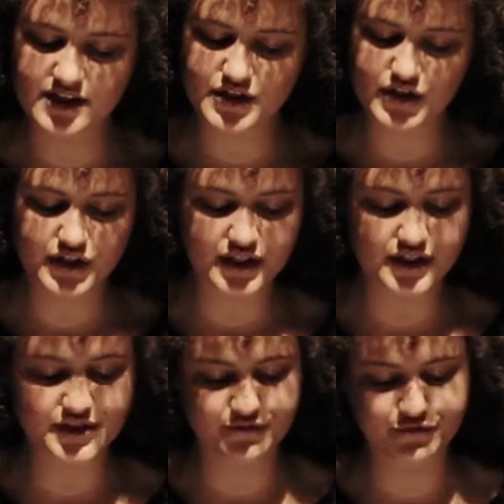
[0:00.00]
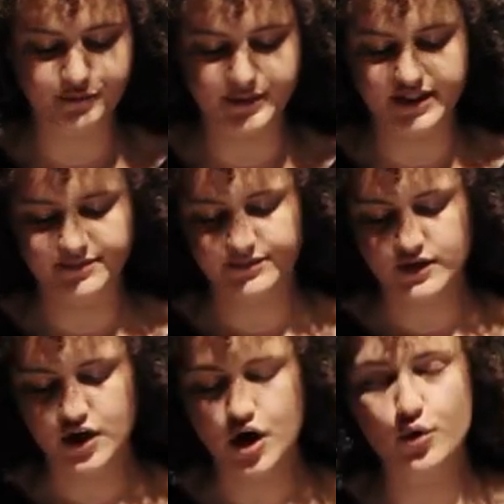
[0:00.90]
is not easy for me
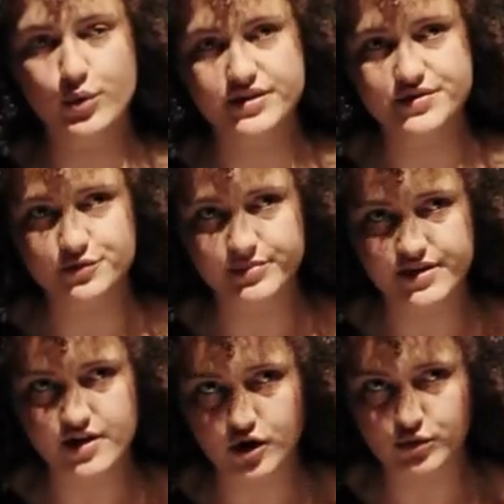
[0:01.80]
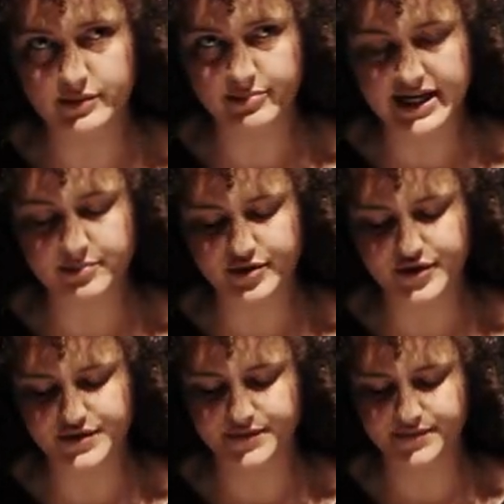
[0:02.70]
always to be the only black
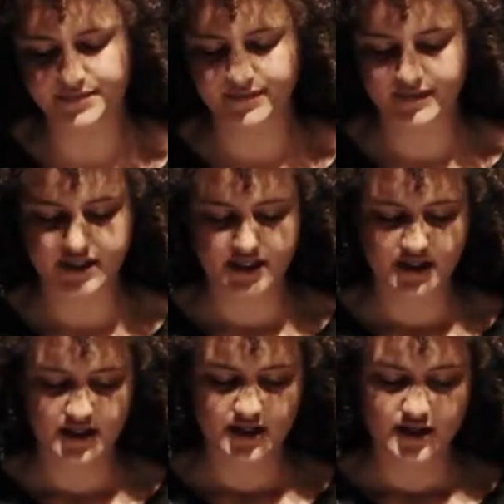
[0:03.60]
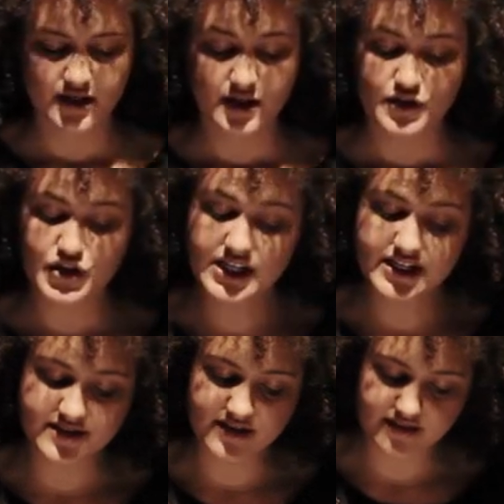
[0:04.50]
person. She
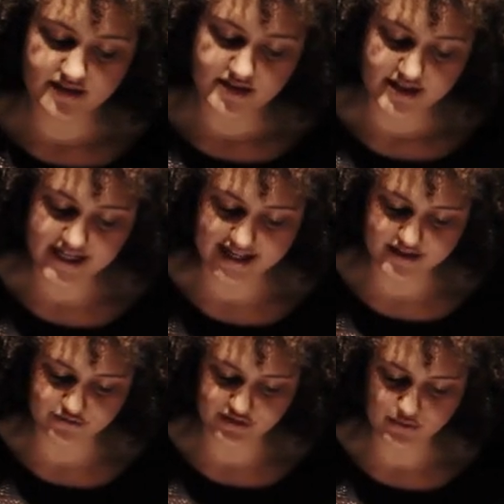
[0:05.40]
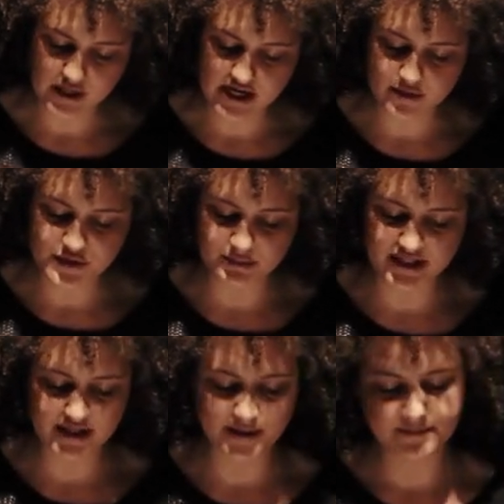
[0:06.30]
listened attentively while I was
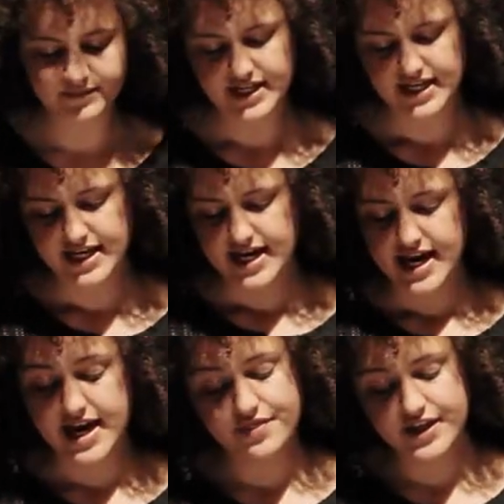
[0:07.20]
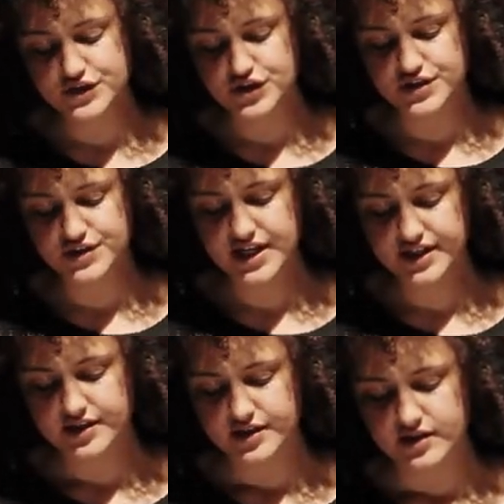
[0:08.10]
speaking and then she
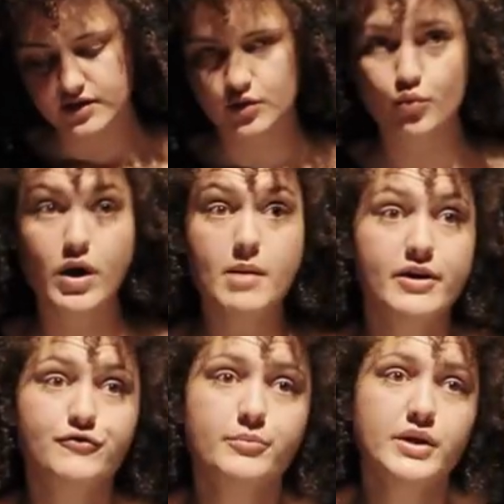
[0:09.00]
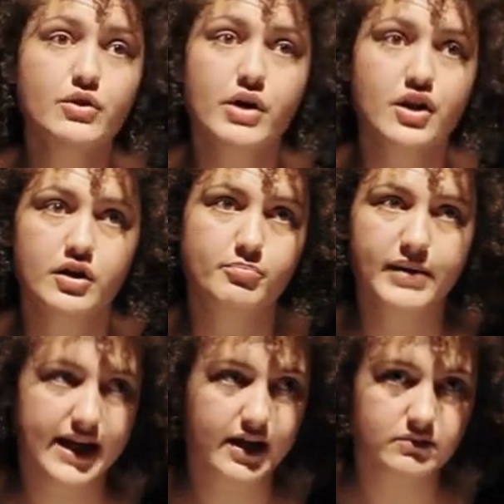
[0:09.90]
said, "Well, but for me you are not
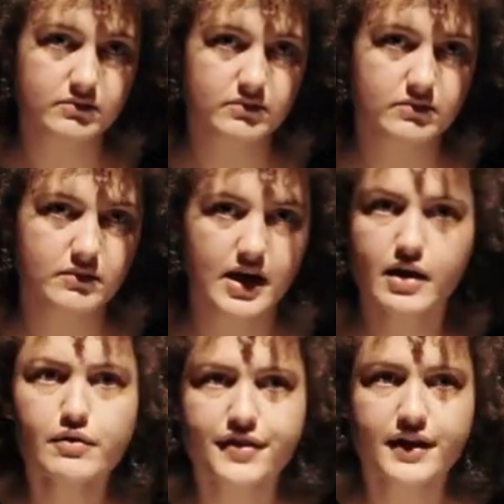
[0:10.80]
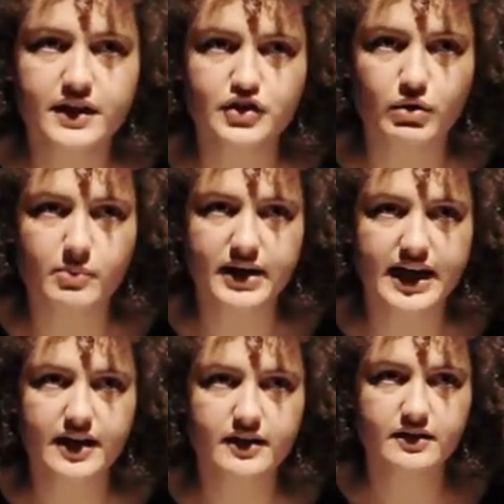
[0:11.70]
black. I don't think that you are
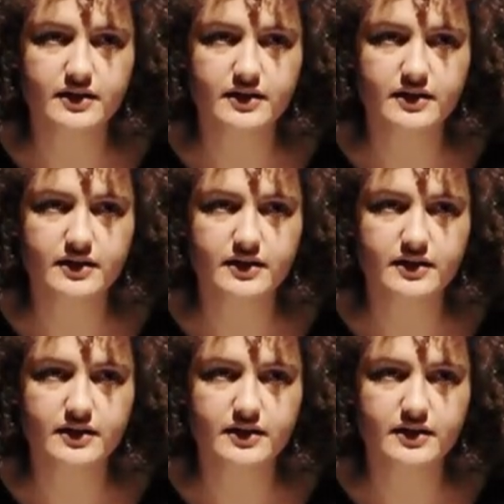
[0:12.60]
black."